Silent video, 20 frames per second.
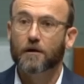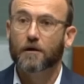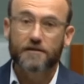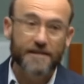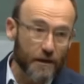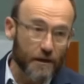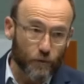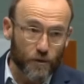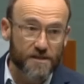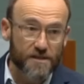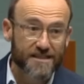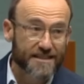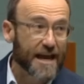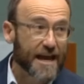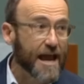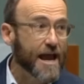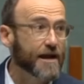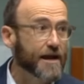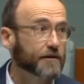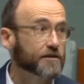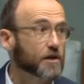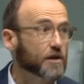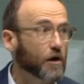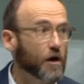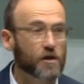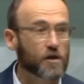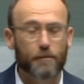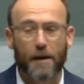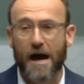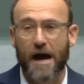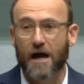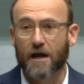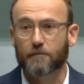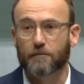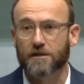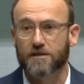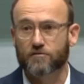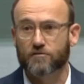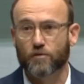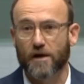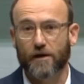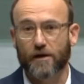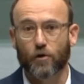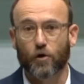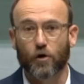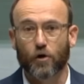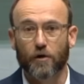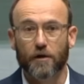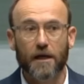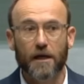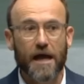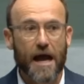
That will stand on the parliament's record